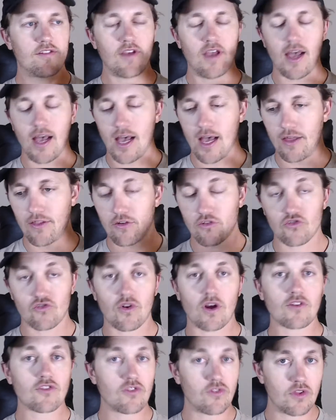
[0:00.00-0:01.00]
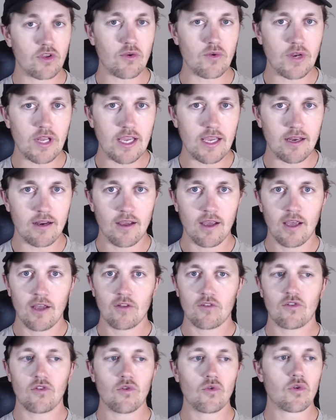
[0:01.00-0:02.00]
the structure that you need
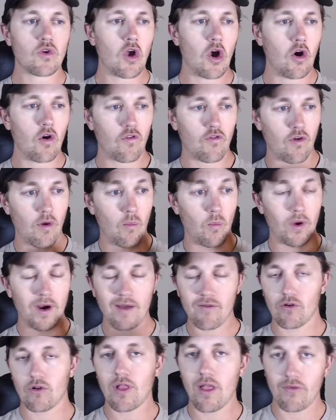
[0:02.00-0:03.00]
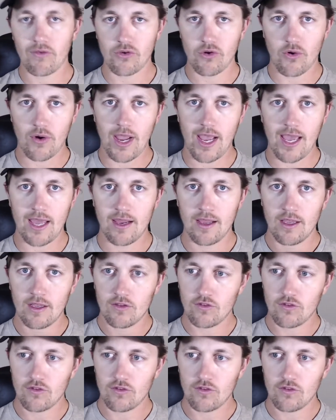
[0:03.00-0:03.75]
to go from whatever level you're at